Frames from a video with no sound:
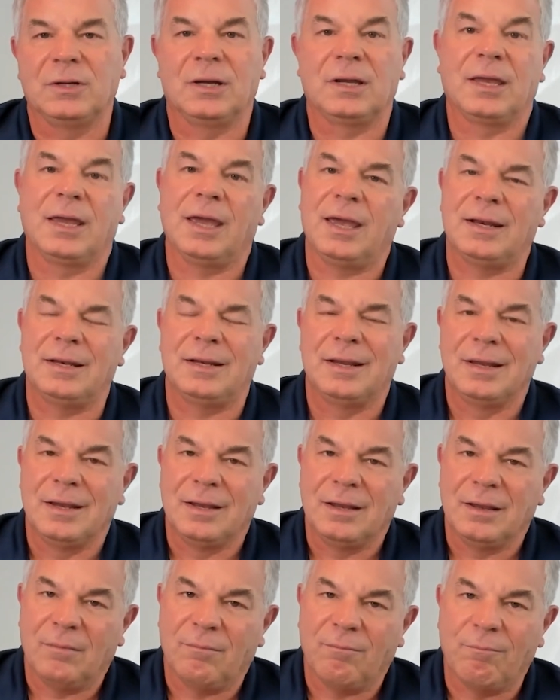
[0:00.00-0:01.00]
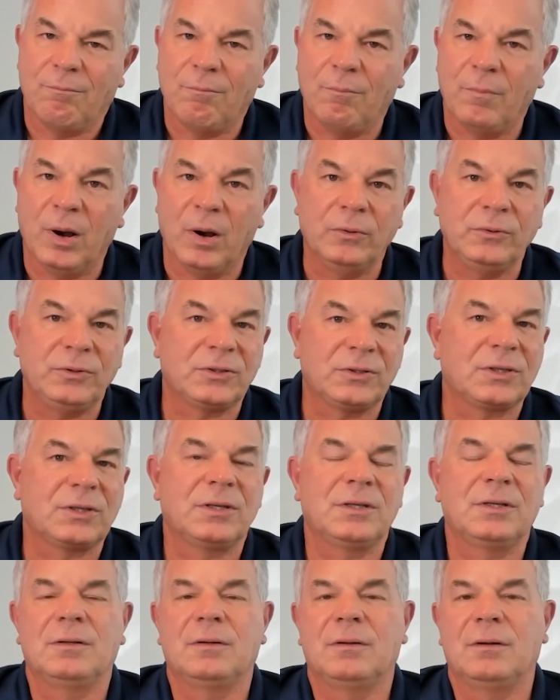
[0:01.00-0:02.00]
Again, most
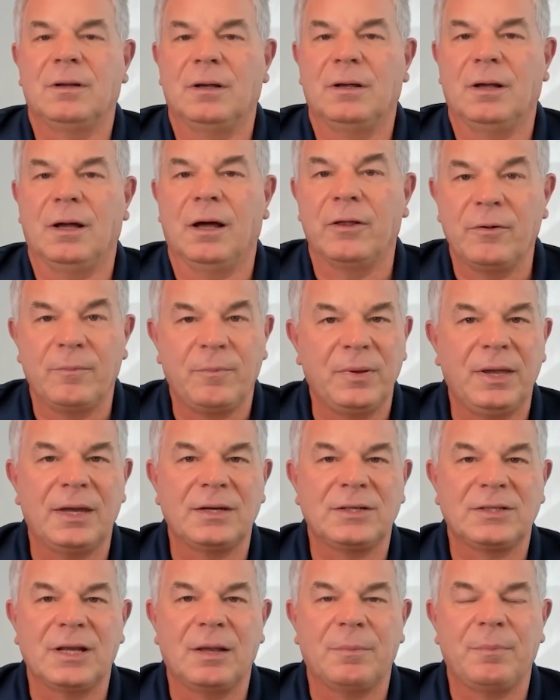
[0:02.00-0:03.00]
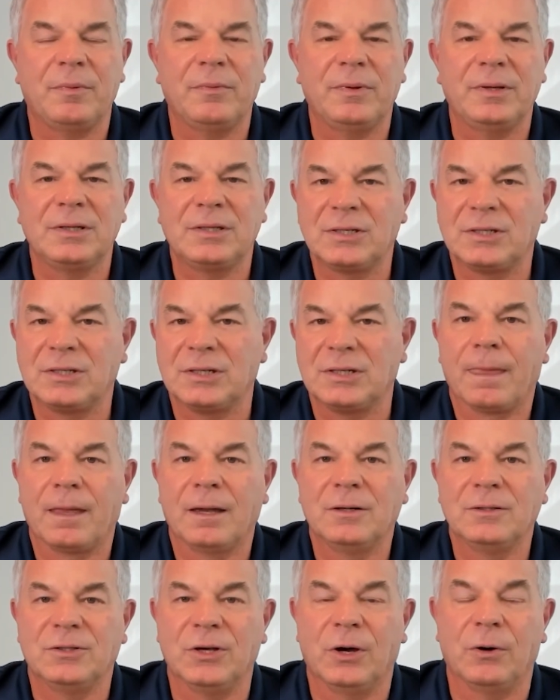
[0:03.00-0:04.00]
other PS supplements
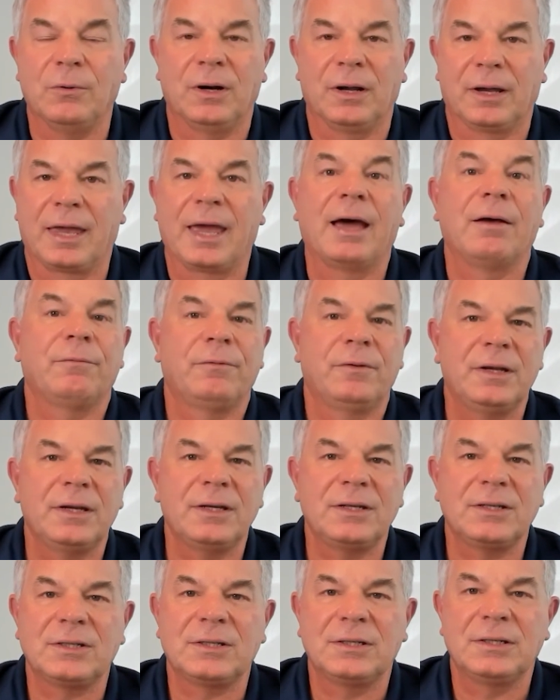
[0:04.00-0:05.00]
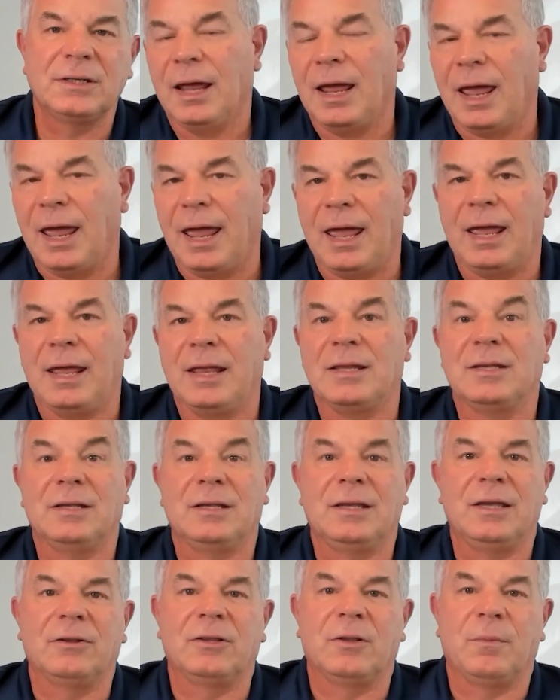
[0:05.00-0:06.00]
don't account for this. And,
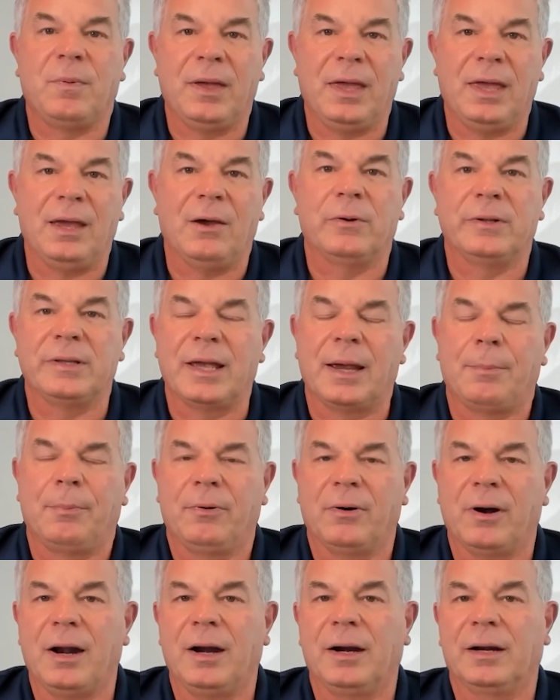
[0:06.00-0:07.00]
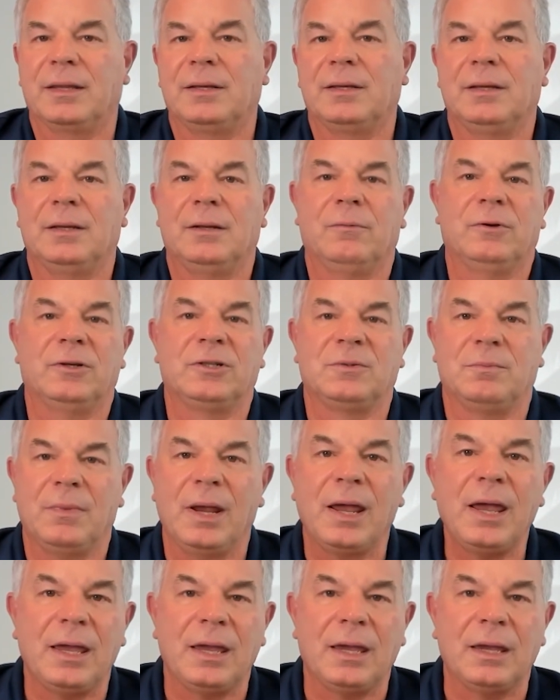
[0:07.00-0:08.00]
depending on when that product was
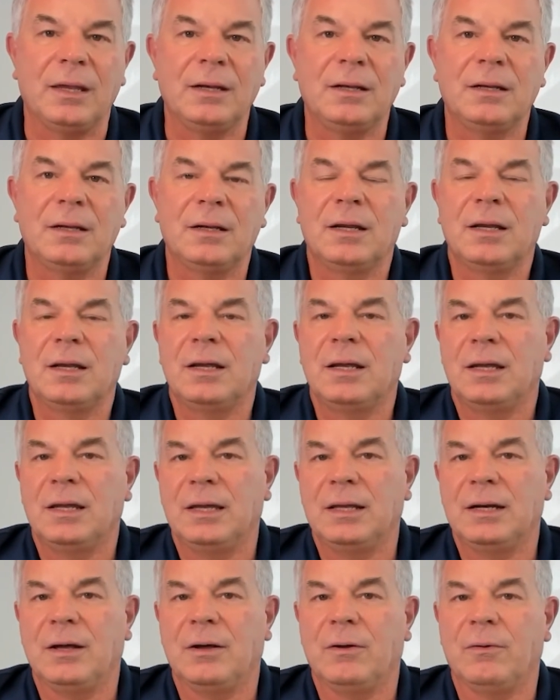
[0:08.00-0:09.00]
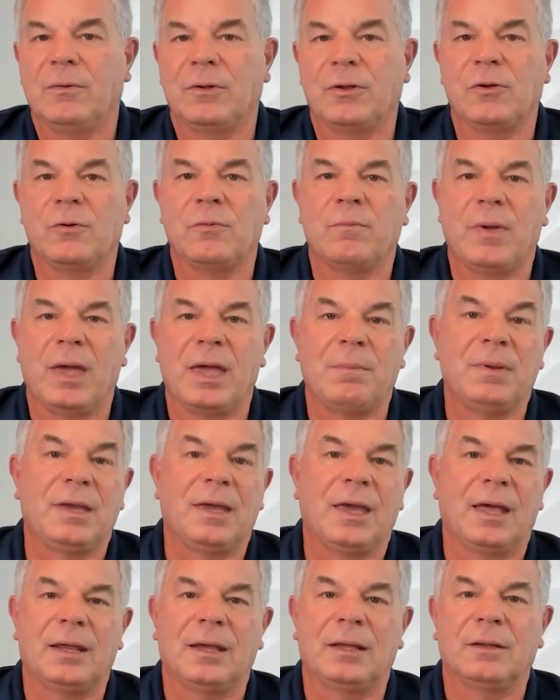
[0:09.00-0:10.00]
made, you may be
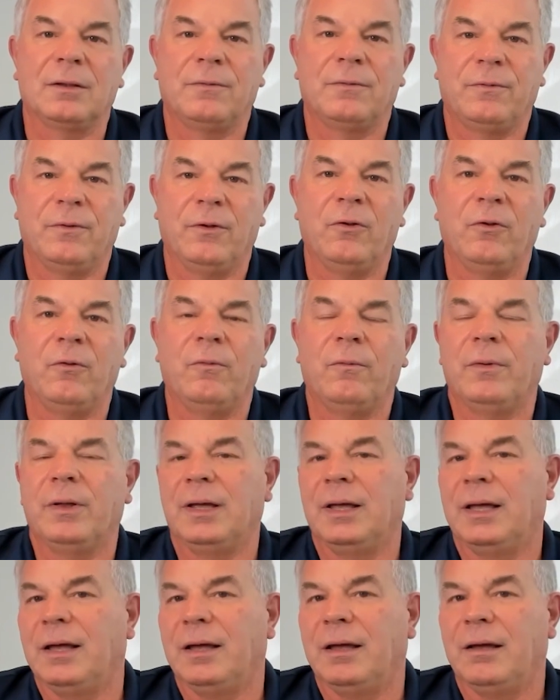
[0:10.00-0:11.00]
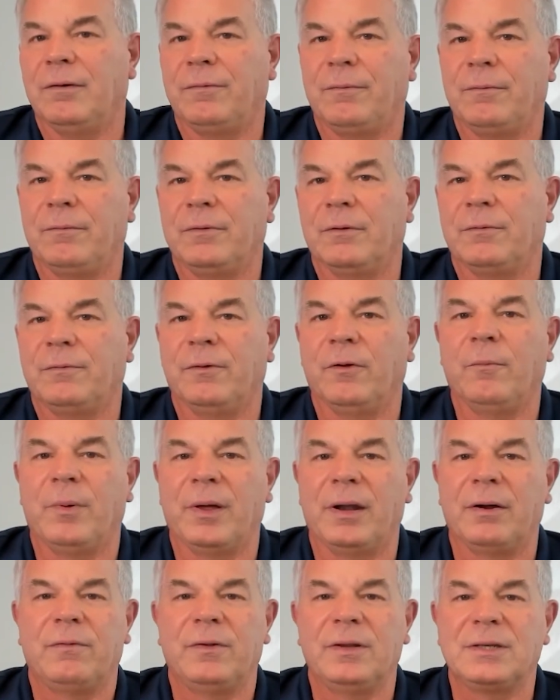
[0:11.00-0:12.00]
getting the full
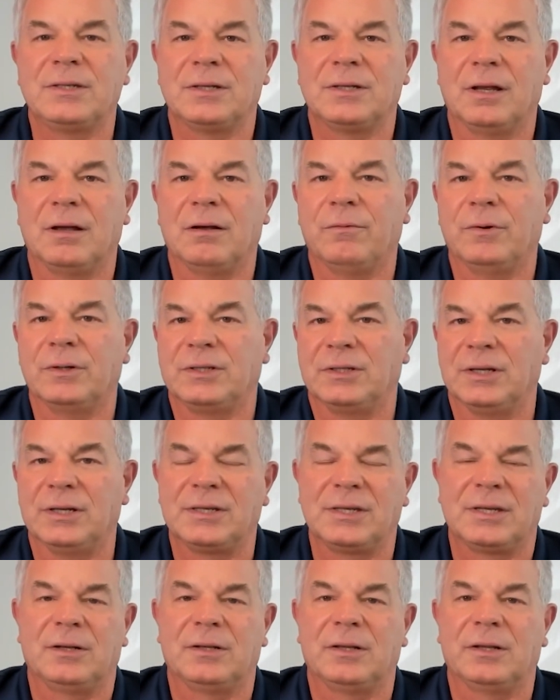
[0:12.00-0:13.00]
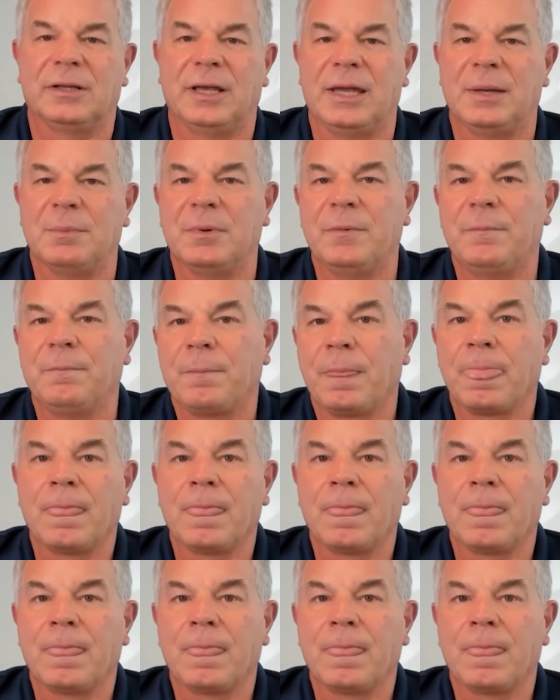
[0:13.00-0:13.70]
benefits of what's listed on the label,